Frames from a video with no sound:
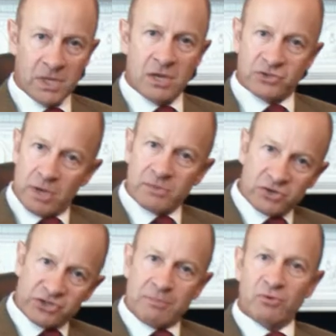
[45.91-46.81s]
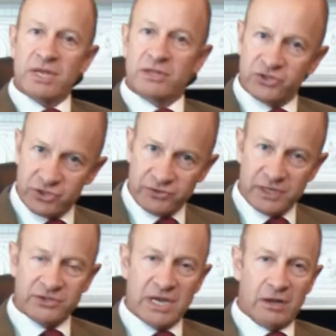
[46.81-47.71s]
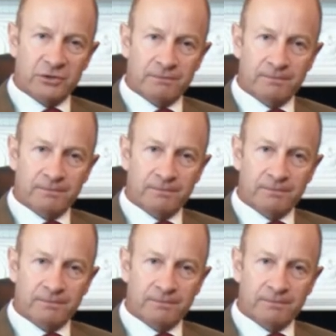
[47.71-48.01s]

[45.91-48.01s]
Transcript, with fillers: So I'm going to separate these two things out.